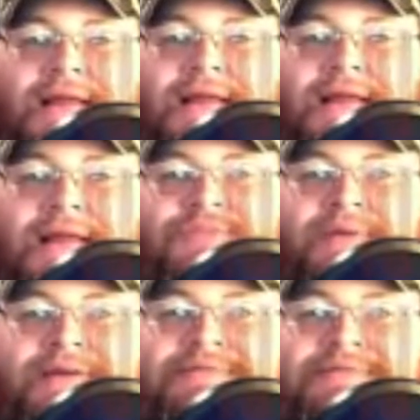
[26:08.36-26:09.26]
that direction
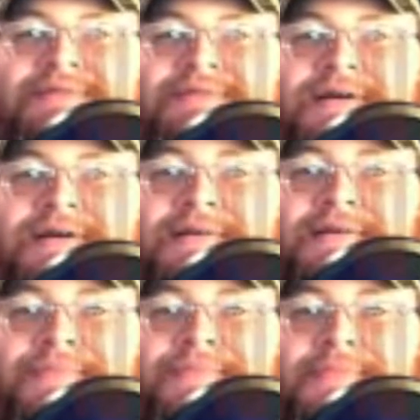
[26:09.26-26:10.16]
because
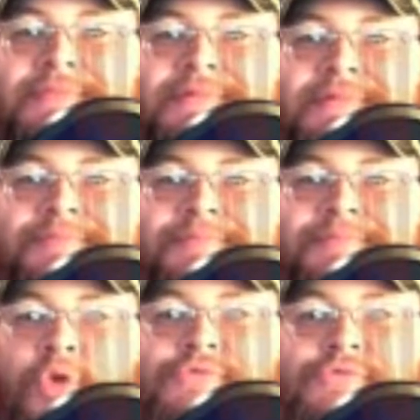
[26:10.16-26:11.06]
poor
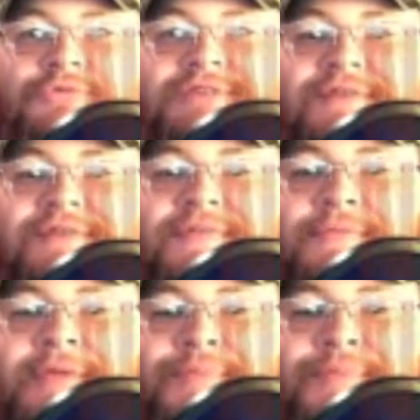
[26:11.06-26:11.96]
Rusev, when
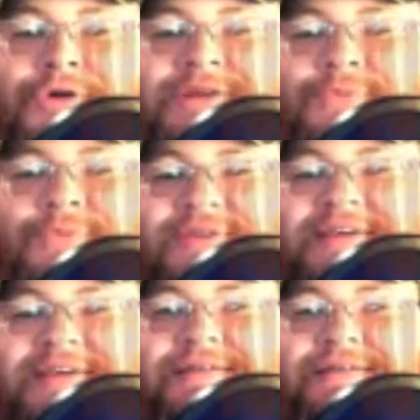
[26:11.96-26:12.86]
they put him with the
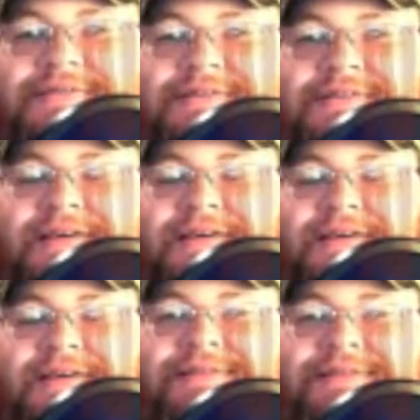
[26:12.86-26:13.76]
heels,
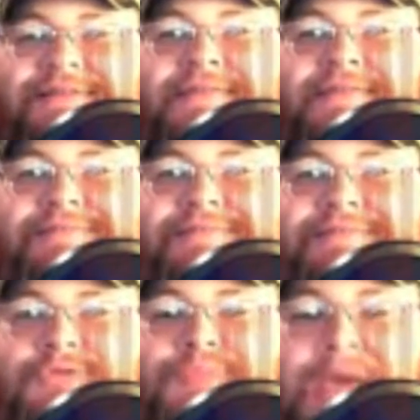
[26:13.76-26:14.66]
he's the
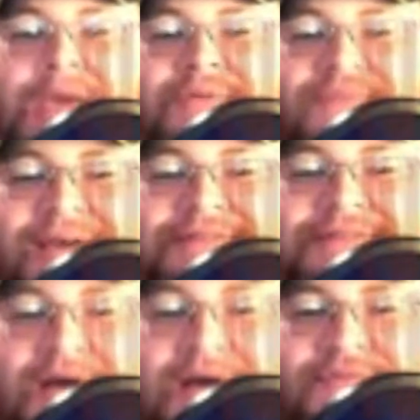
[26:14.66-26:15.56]
most baby face
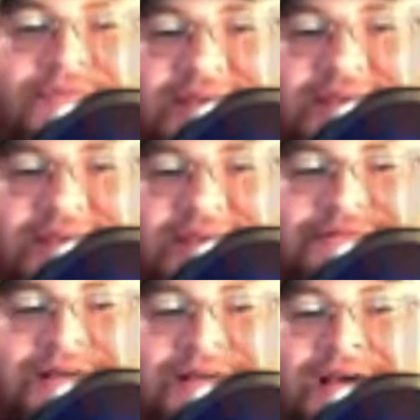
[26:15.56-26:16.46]
of the heels
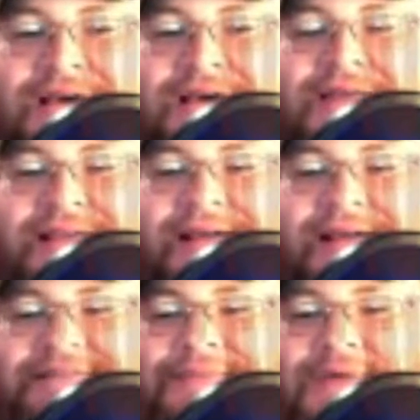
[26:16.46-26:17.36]
that he ends
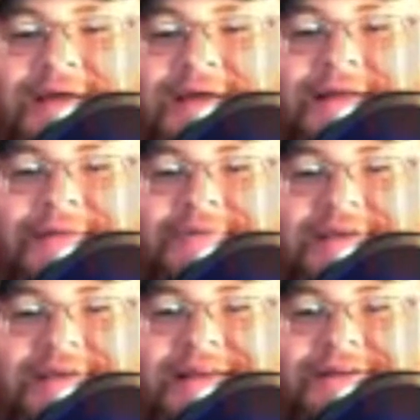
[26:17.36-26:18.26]
up
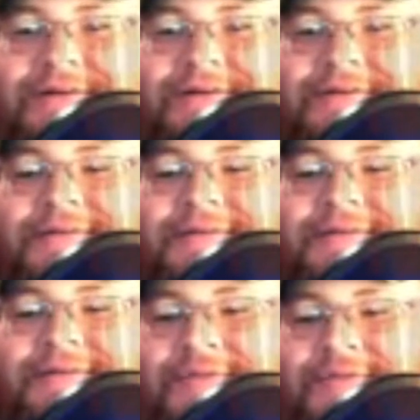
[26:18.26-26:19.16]
getting
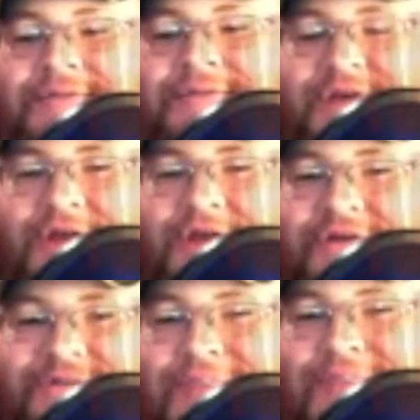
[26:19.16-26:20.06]
the other
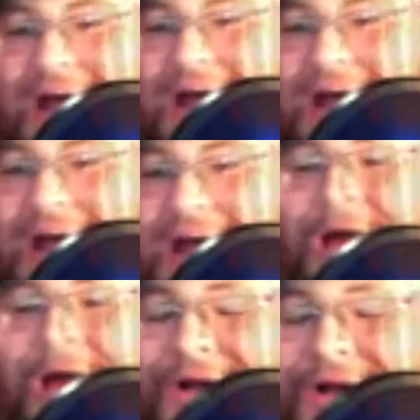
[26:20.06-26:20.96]
heels pile
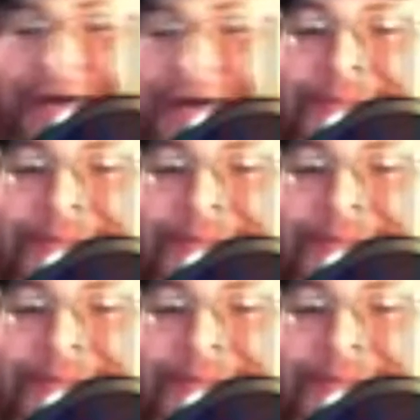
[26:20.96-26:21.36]
crap on him